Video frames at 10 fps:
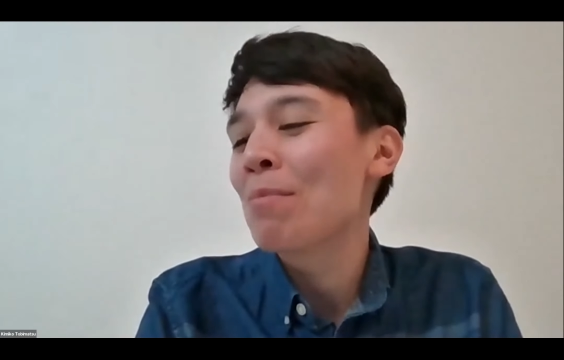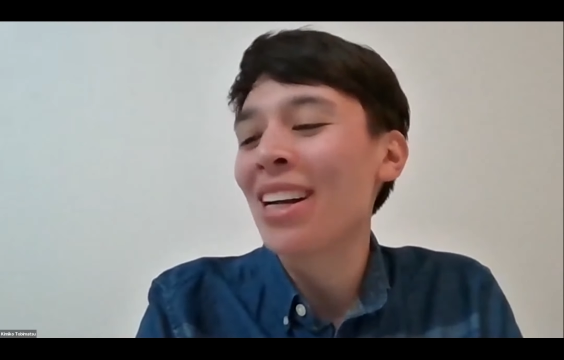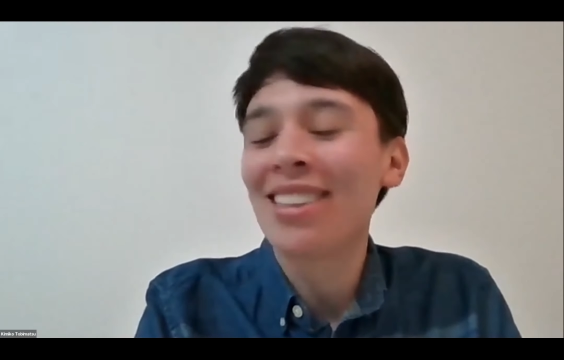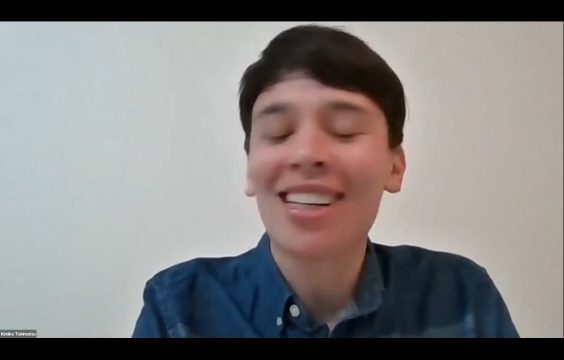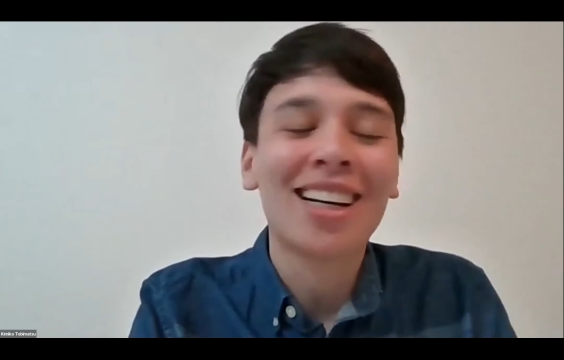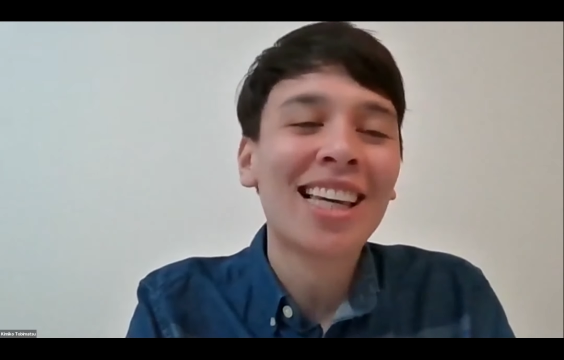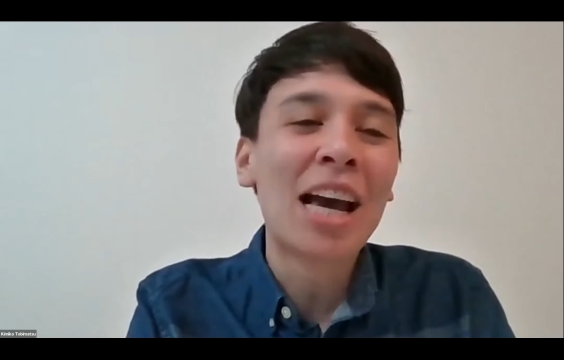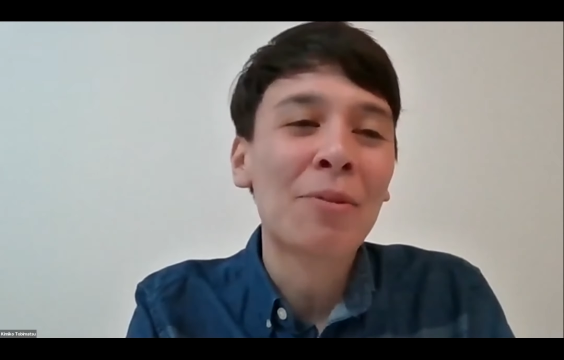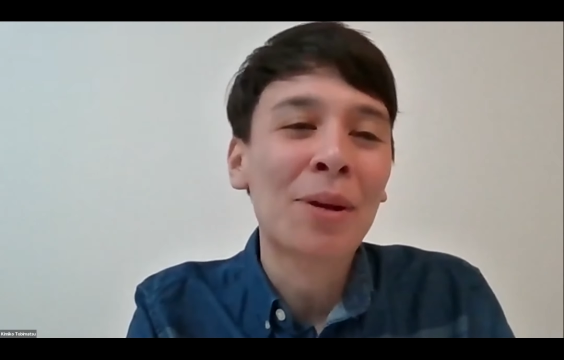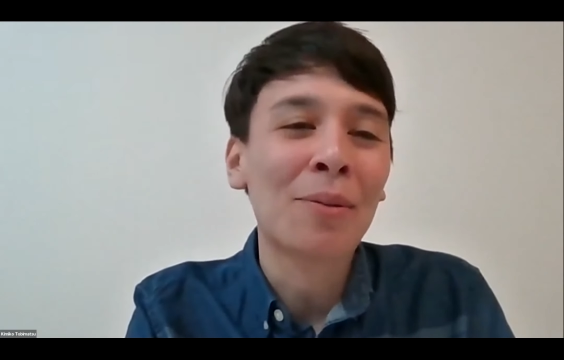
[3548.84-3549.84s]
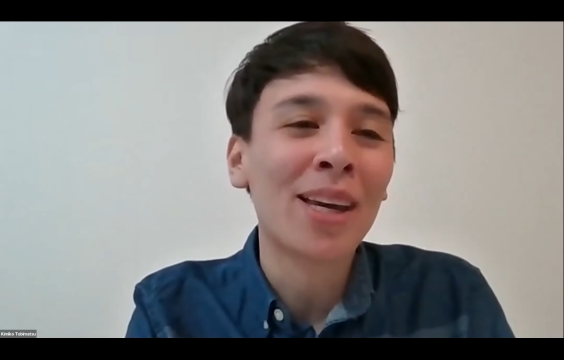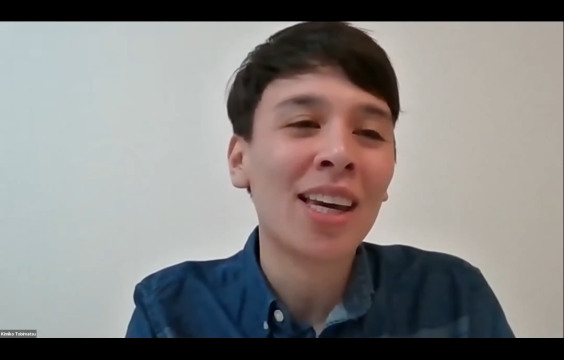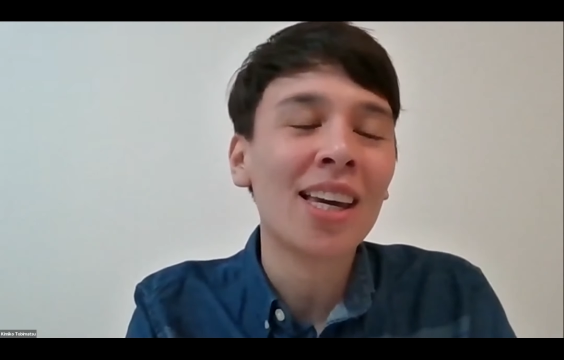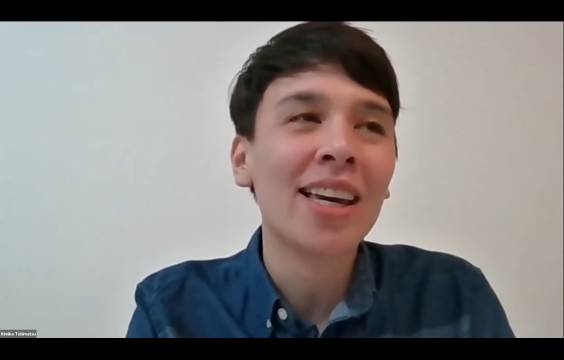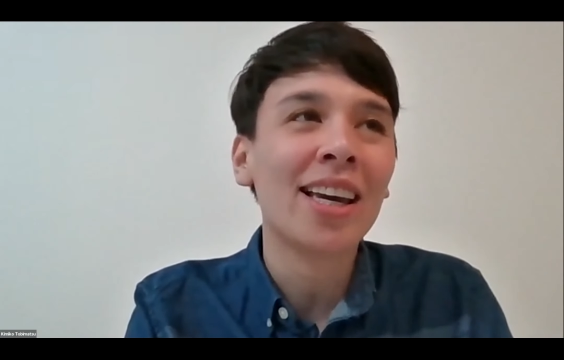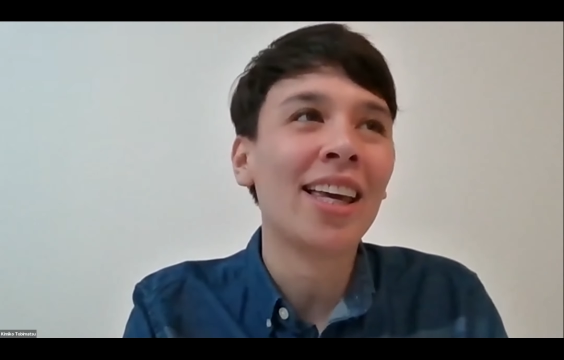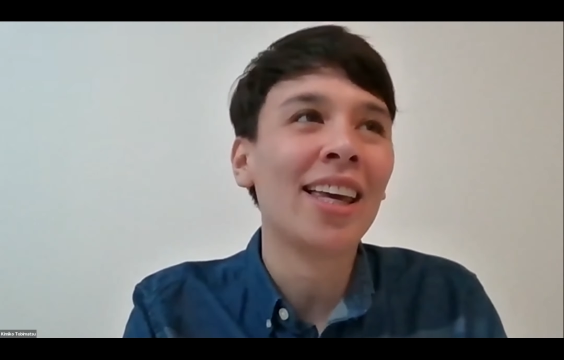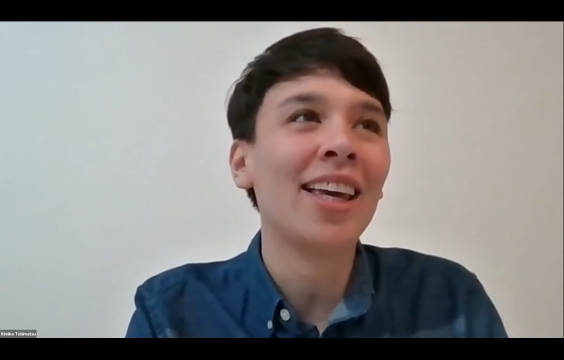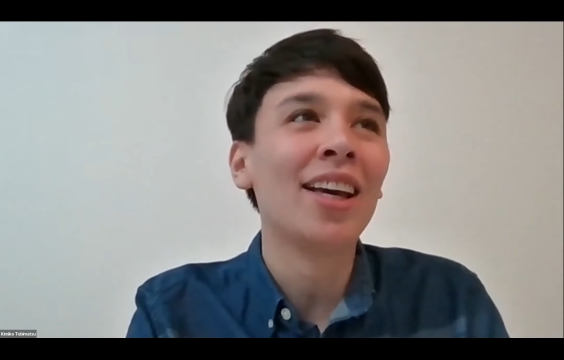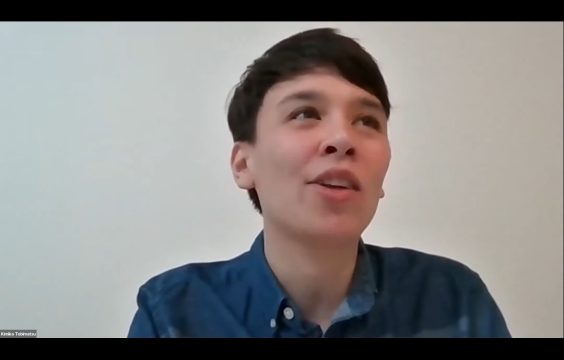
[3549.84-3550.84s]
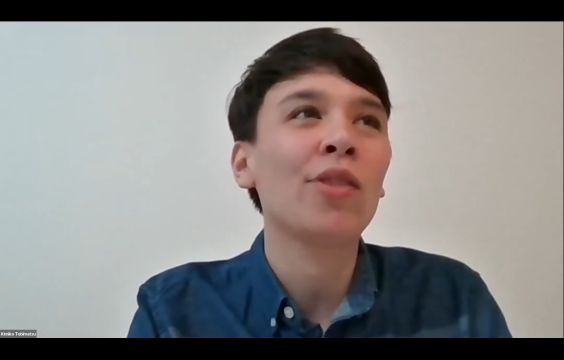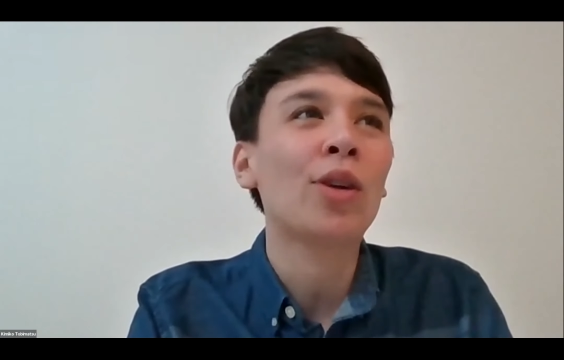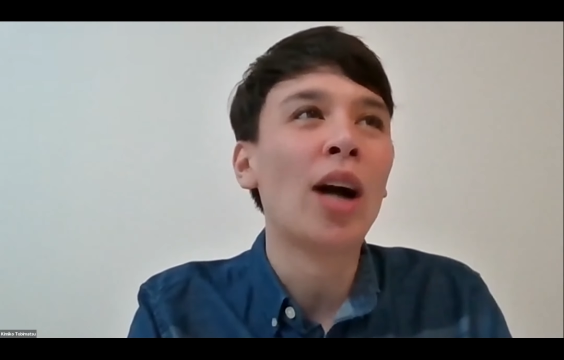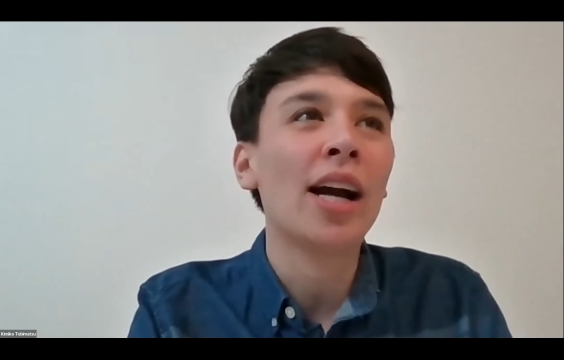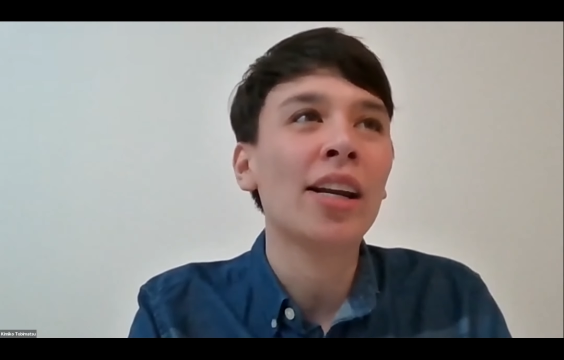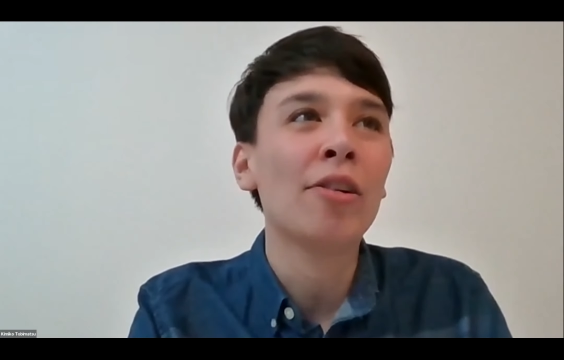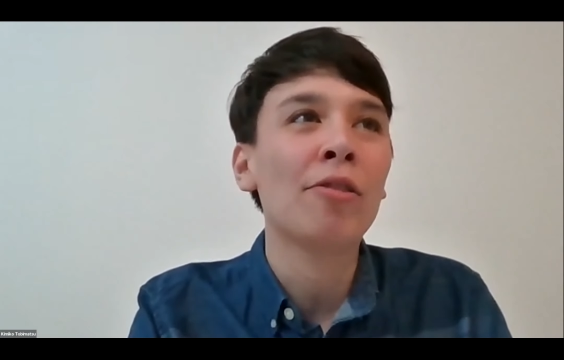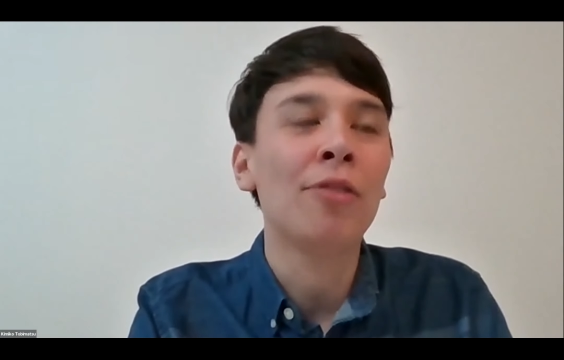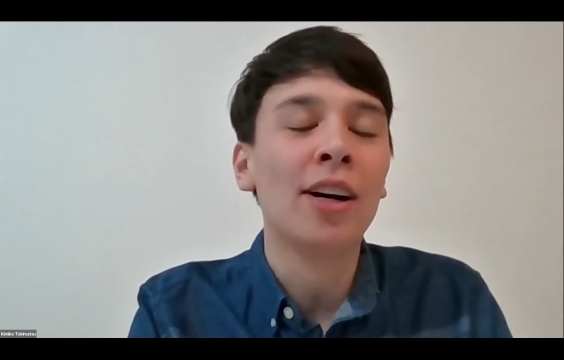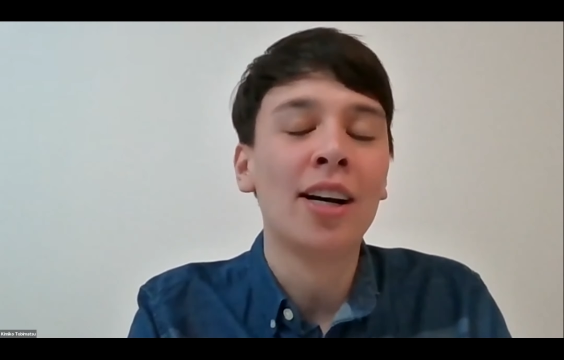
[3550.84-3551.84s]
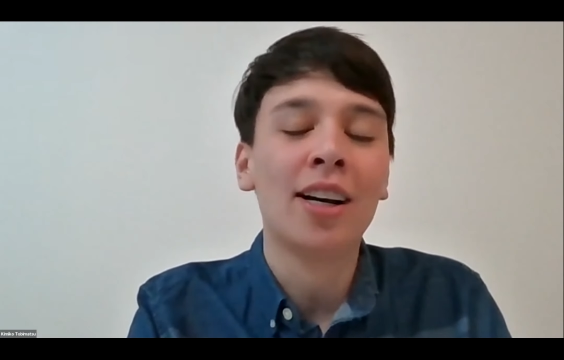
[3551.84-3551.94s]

But yeah, we kind of